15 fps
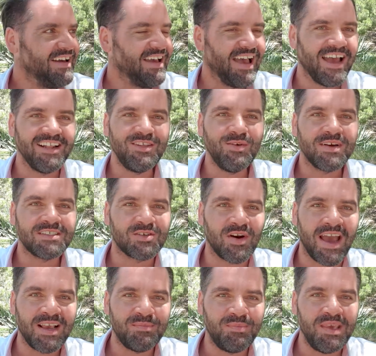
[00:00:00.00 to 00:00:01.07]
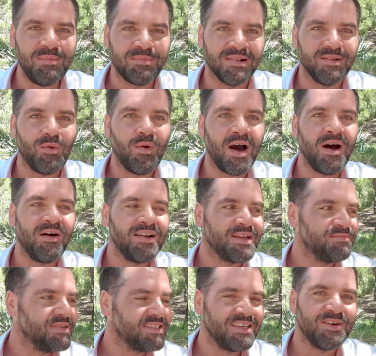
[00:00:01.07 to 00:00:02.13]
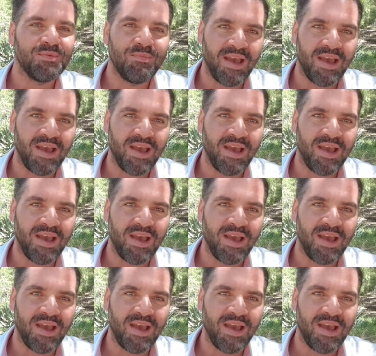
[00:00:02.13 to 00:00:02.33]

and you attract people. Wow, let me see your